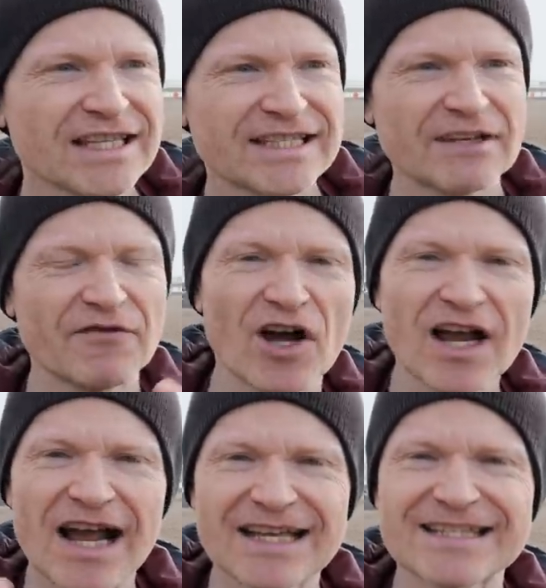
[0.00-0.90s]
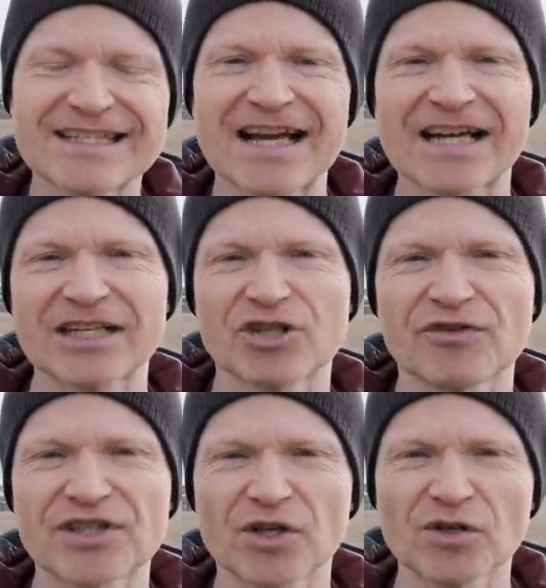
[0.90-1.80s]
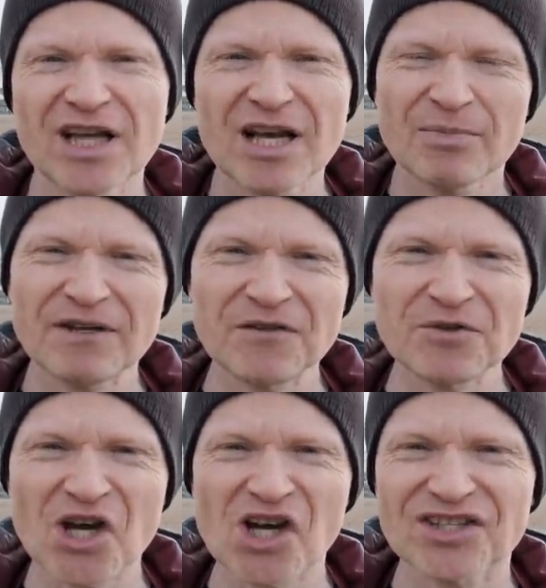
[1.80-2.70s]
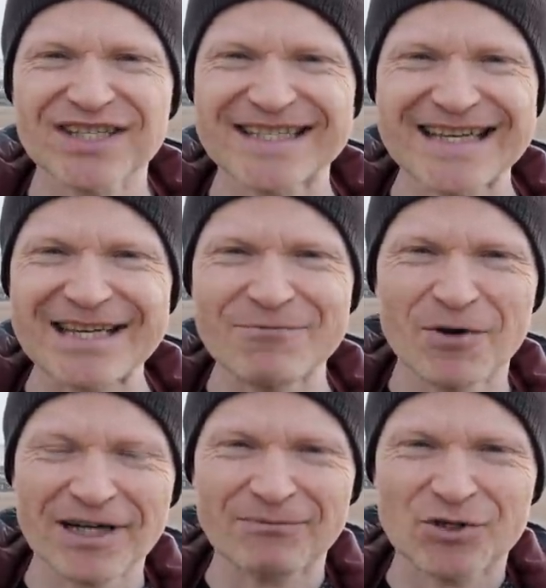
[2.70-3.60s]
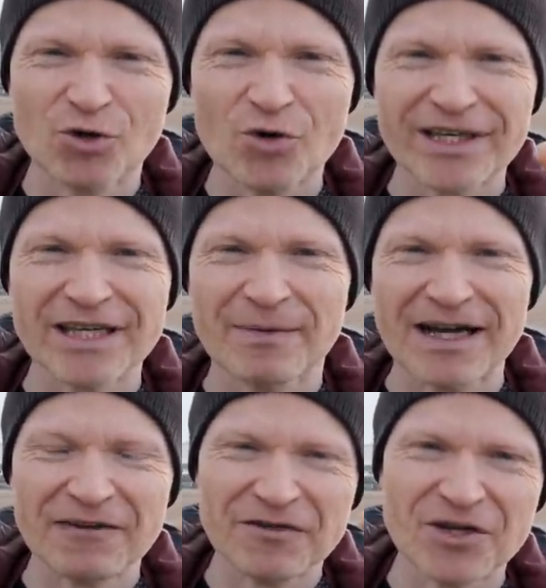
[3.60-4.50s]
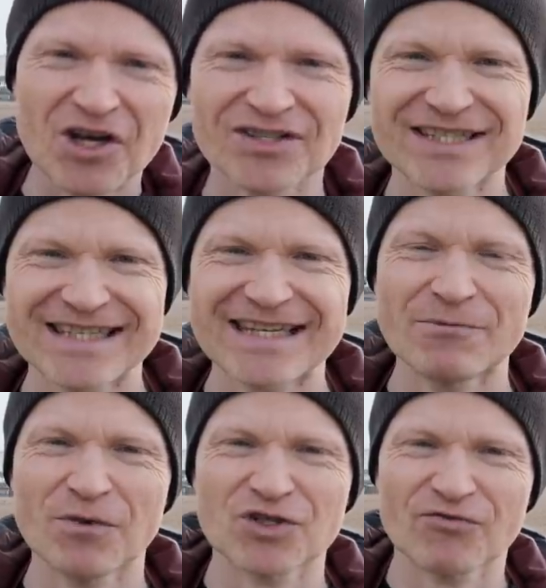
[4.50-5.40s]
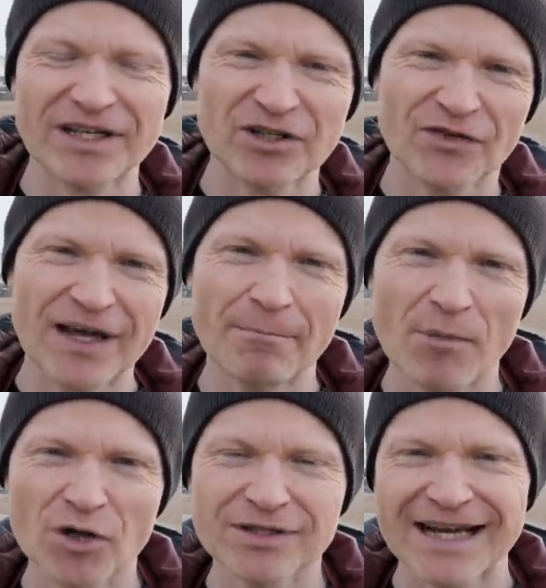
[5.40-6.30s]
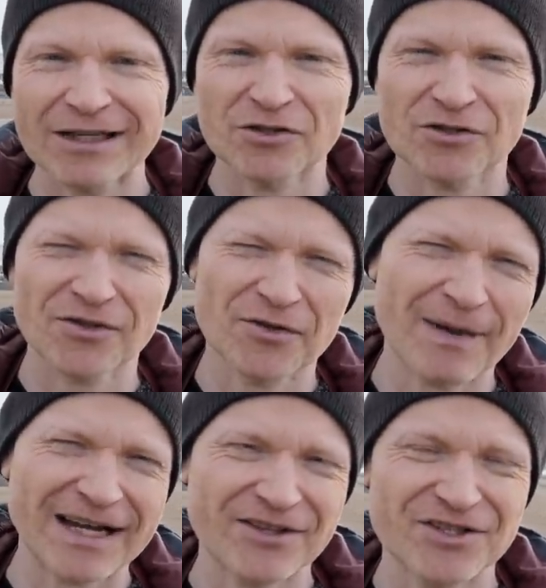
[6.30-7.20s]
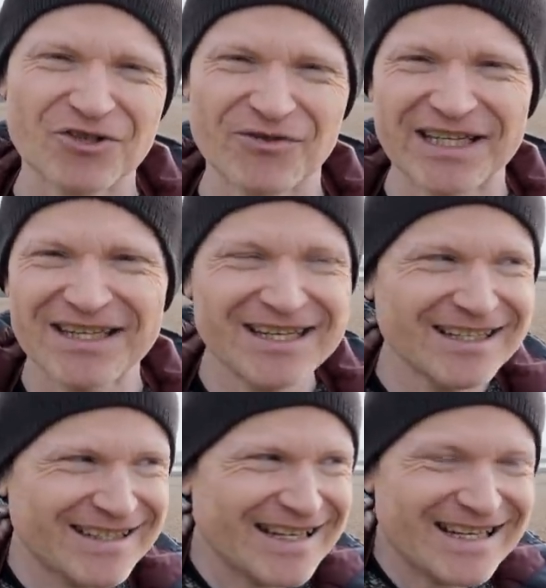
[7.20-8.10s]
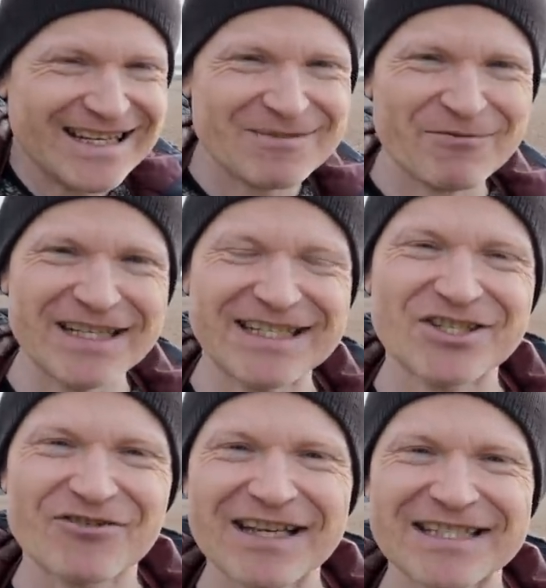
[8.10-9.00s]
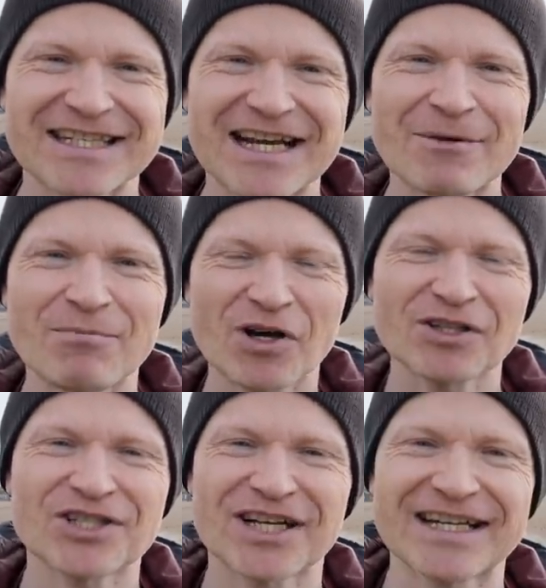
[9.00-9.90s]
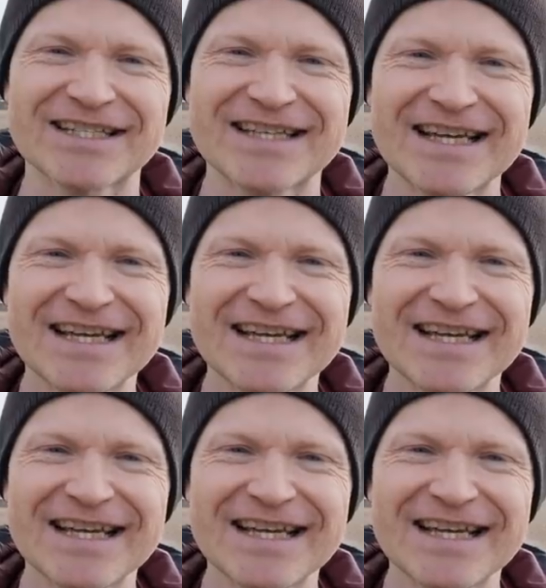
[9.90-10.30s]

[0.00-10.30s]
deliver a stylish result. But if you can't see what I'm talking about, if you can't see what's written on that modal or on the back of the screen, then it is pretty distracting. And I apologize